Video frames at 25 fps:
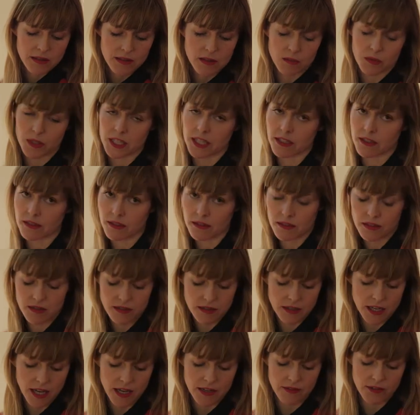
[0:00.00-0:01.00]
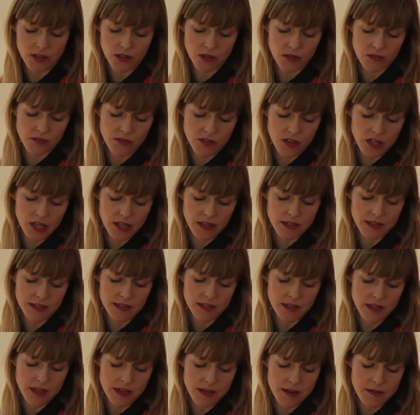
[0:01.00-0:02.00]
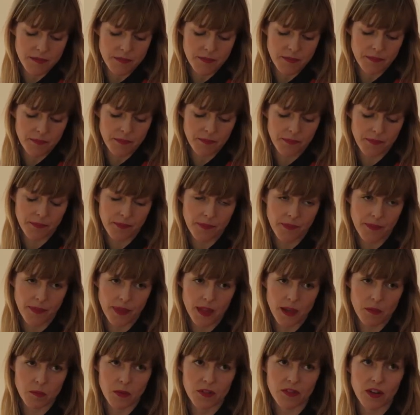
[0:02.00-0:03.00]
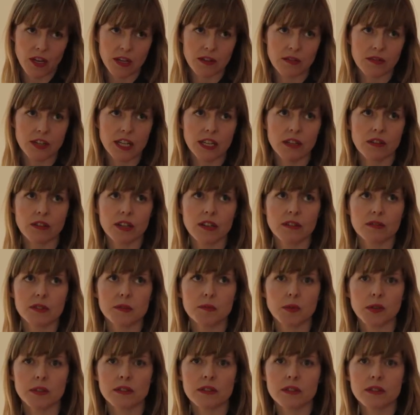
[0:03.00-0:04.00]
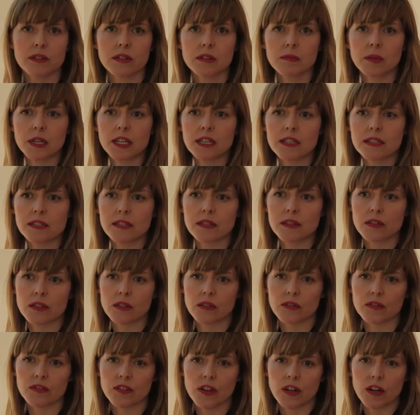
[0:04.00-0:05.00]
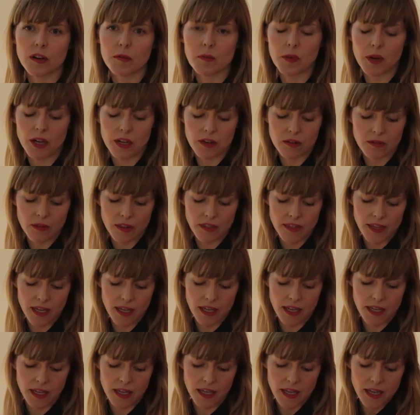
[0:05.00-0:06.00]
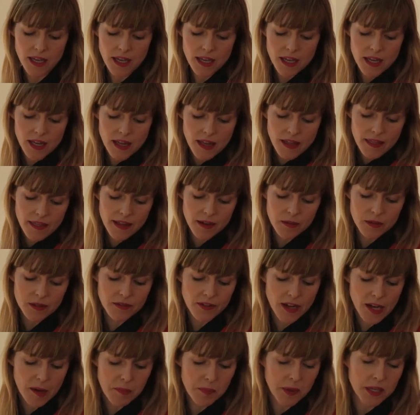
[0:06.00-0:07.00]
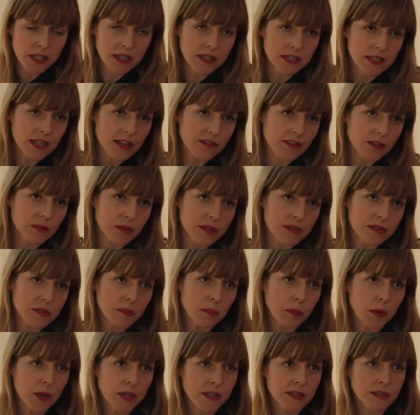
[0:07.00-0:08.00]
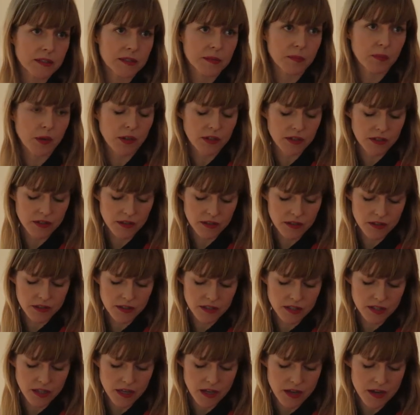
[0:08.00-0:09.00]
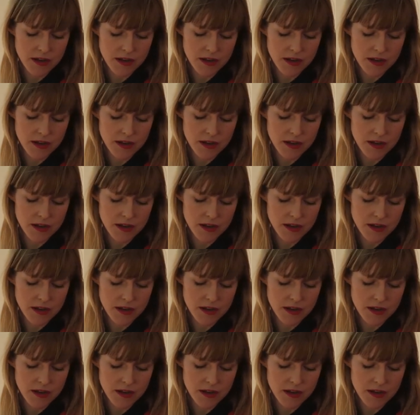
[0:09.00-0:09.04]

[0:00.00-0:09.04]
So we didn't kind of go for that. And we've had a really great response to the magazine so far, but I don't think that would have happened if it wasn't a print product.